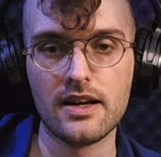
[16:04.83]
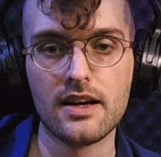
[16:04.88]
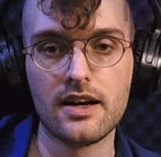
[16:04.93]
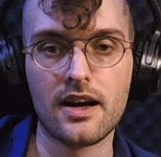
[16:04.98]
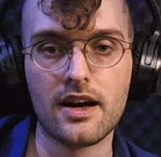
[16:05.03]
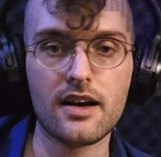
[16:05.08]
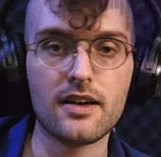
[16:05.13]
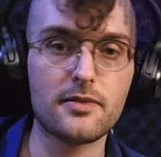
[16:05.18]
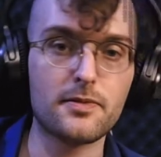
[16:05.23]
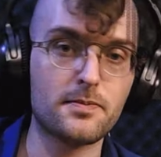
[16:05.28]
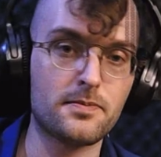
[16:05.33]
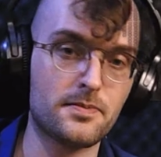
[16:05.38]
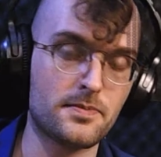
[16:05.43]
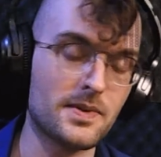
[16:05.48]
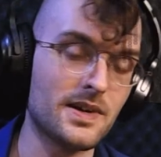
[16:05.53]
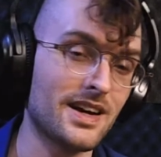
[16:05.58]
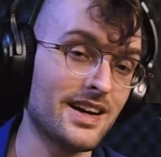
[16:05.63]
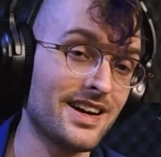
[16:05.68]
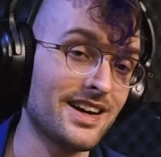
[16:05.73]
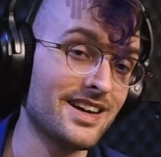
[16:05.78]
have
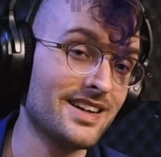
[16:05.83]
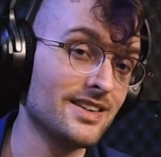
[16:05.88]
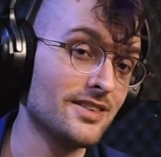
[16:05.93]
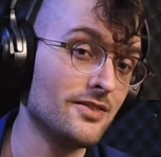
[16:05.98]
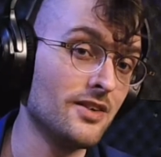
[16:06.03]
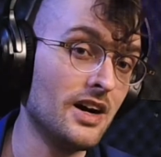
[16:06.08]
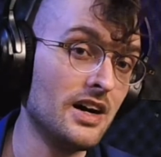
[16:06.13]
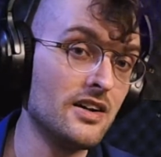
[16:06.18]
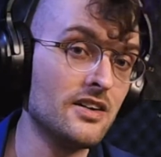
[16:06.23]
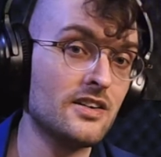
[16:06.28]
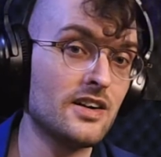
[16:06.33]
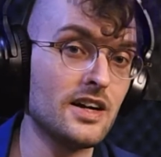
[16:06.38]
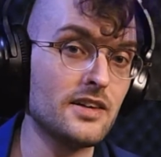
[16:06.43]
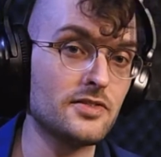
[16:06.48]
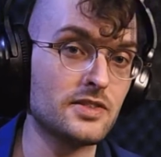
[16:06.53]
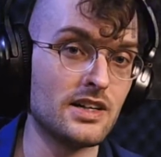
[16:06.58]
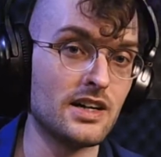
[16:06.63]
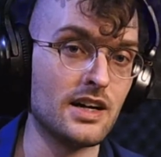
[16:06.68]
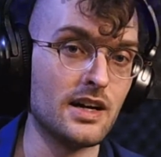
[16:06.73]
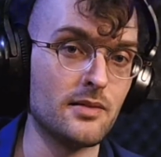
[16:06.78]
had a long
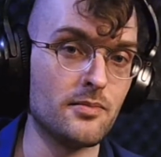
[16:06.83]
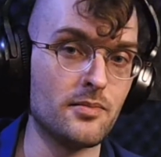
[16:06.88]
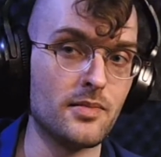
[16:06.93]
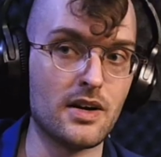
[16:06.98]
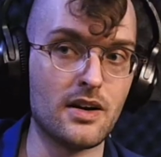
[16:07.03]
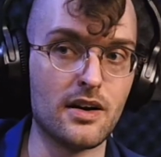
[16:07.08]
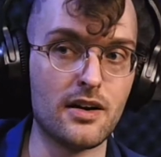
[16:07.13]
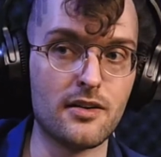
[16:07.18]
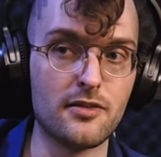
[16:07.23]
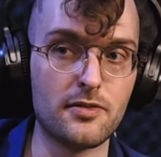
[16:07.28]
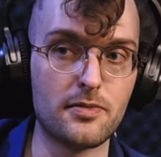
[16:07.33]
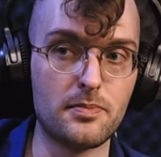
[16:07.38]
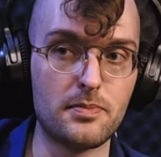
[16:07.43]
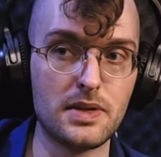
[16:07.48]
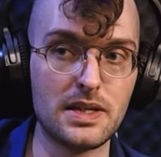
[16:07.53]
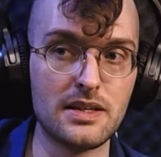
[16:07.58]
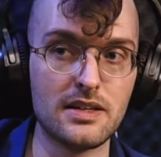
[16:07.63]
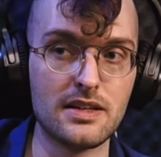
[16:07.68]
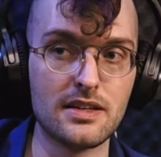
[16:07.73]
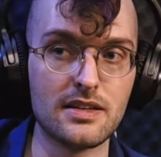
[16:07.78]
lifetime of
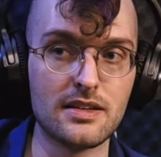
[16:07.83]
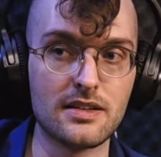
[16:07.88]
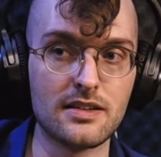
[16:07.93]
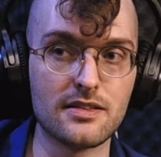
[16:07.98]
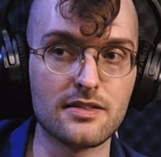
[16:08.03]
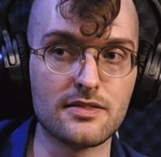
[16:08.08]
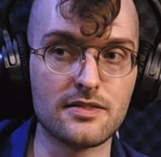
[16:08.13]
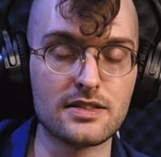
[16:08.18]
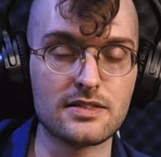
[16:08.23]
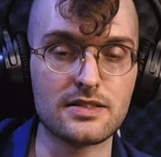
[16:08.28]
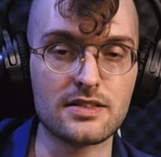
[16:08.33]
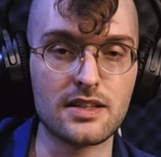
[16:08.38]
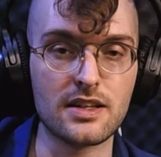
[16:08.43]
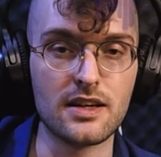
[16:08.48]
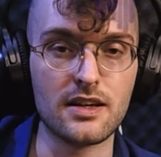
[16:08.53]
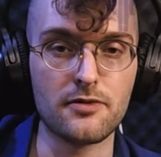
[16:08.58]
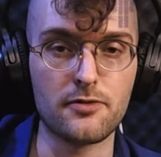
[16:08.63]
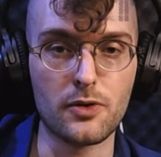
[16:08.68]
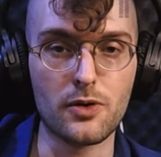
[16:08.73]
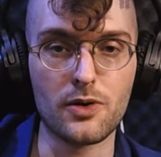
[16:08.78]
being, let's
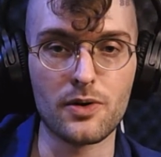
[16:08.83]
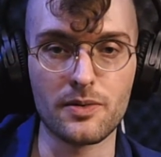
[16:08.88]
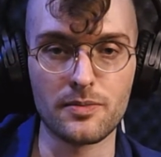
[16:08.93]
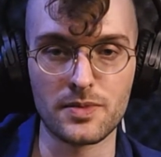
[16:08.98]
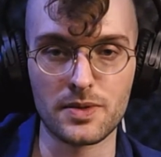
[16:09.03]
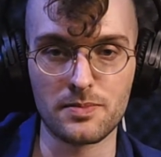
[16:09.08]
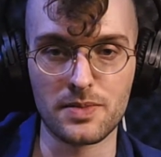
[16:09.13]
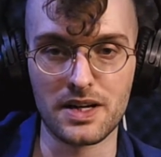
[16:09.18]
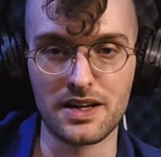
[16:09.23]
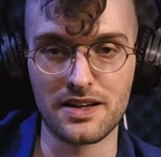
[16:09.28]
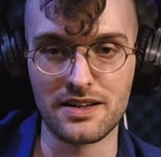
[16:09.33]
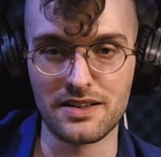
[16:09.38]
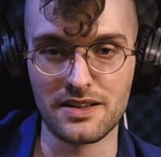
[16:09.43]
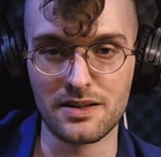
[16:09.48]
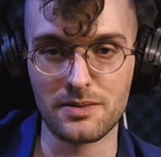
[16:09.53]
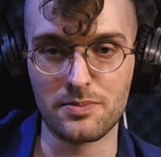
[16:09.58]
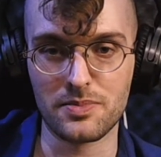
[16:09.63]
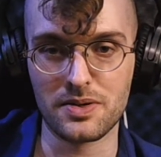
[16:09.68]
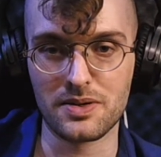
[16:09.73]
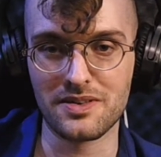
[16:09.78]
say, formed by the
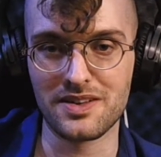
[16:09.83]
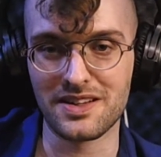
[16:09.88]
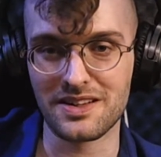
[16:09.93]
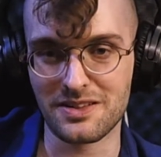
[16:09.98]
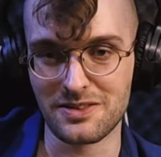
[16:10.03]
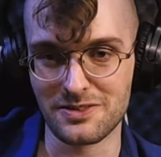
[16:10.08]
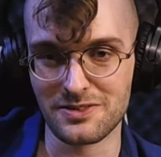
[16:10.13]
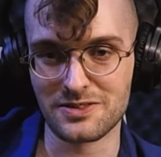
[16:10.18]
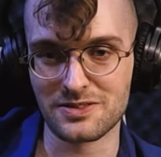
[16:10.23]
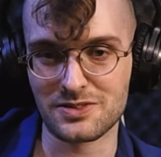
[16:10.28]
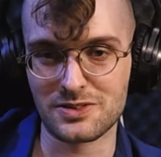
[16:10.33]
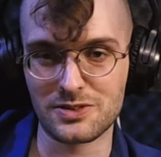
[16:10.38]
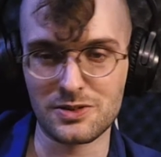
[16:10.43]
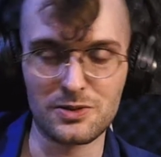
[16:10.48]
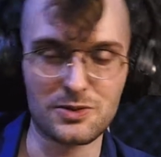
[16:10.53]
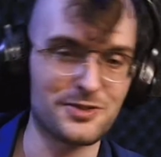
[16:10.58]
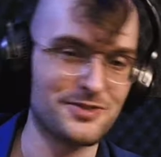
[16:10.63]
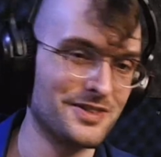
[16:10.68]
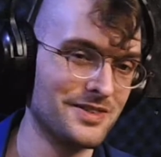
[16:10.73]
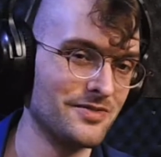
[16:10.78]
political and
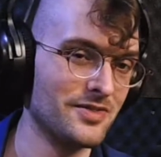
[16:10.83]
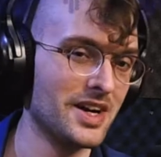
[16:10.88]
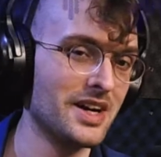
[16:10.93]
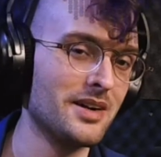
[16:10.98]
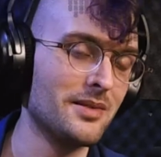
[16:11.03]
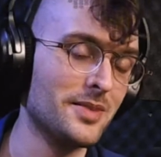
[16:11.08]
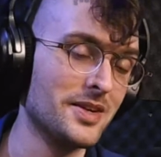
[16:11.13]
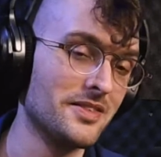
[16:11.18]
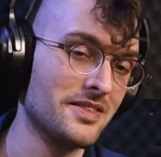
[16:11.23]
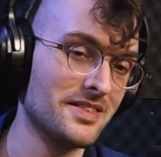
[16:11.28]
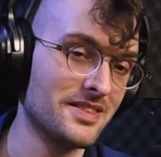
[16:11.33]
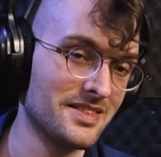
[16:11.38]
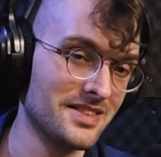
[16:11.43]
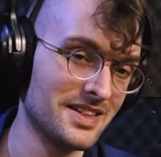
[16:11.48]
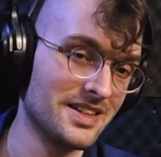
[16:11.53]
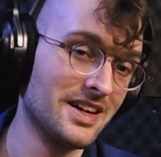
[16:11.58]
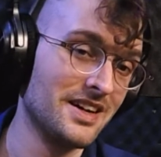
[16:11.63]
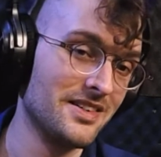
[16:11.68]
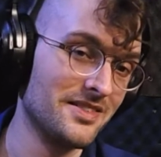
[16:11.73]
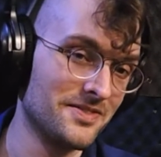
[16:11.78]
social environment
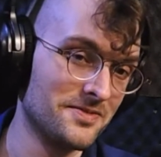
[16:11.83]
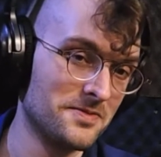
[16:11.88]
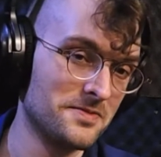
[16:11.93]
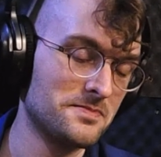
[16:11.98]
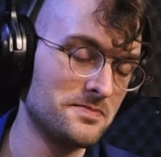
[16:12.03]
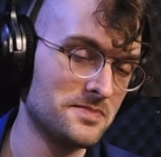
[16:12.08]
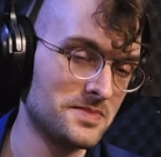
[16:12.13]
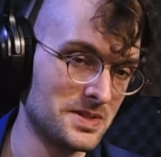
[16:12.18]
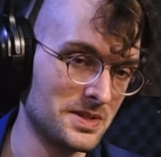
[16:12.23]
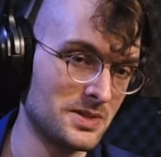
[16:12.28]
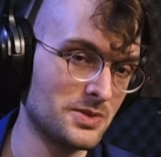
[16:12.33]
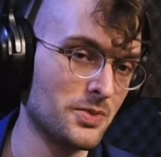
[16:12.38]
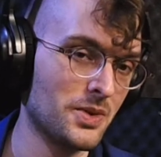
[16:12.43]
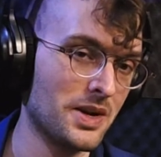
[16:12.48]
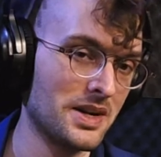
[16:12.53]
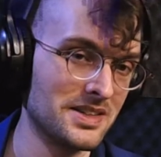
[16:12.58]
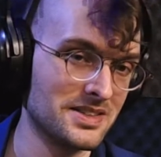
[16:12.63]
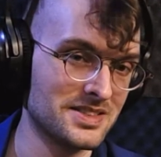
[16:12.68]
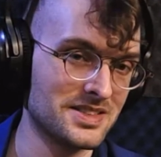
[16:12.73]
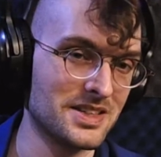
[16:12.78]
of the
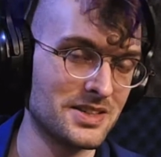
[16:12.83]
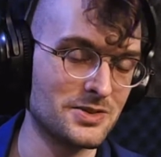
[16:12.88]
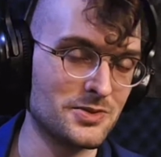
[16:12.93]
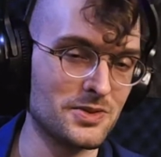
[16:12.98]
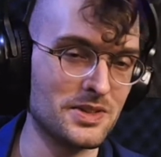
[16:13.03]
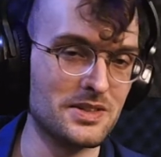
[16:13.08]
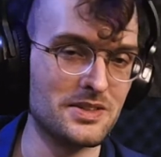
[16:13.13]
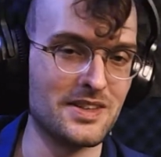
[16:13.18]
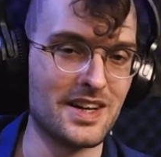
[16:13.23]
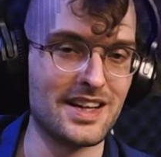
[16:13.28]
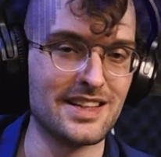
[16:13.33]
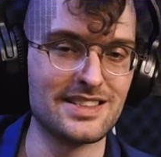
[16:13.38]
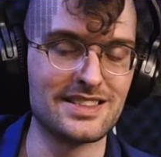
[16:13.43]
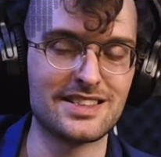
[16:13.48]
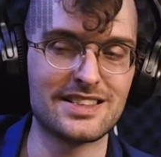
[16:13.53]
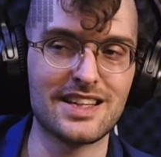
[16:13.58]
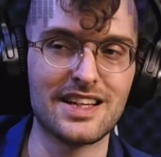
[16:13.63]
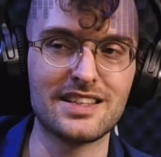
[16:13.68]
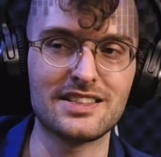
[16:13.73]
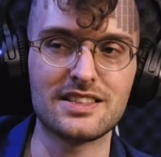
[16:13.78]
20th century United
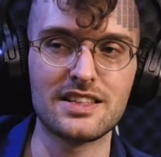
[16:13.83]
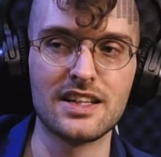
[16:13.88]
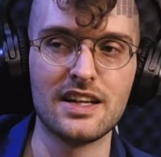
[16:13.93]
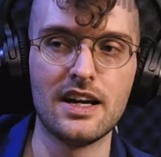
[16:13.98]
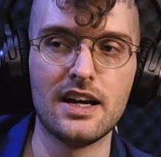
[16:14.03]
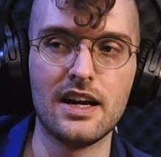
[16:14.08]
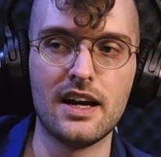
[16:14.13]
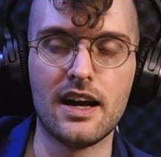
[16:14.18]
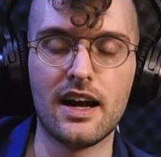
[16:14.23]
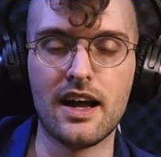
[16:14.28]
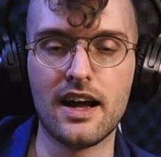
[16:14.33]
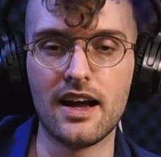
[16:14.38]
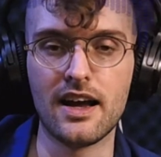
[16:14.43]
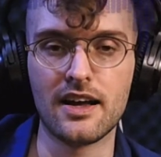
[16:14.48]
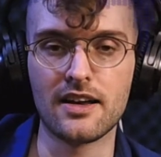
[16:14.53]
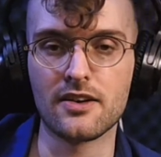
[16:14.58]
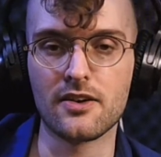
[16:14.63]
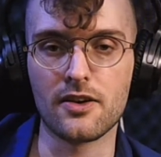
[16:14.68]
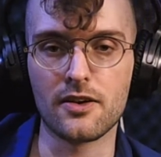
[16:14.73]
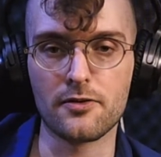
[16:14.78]
States
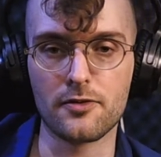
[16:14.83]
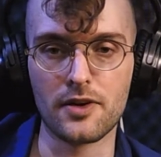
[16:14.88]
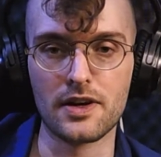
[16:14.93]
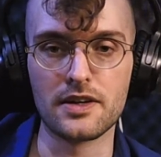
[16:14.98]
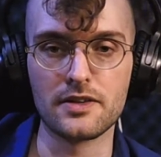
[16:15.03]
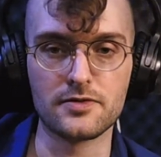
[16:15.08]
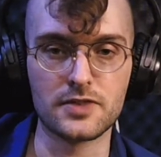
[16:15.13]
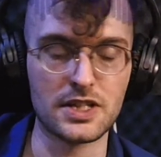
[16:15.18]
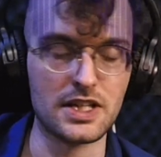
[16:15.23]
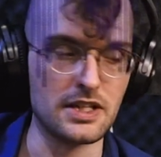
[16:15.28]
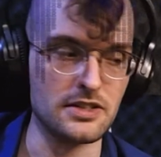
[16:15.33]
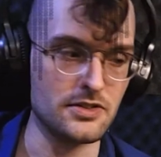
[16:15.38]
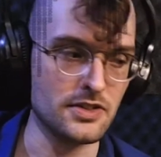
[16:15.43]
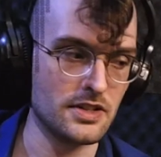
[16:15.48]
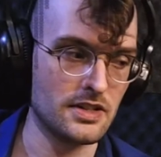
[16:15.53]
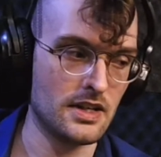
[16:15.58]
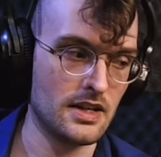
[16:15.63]
and are afraid of change.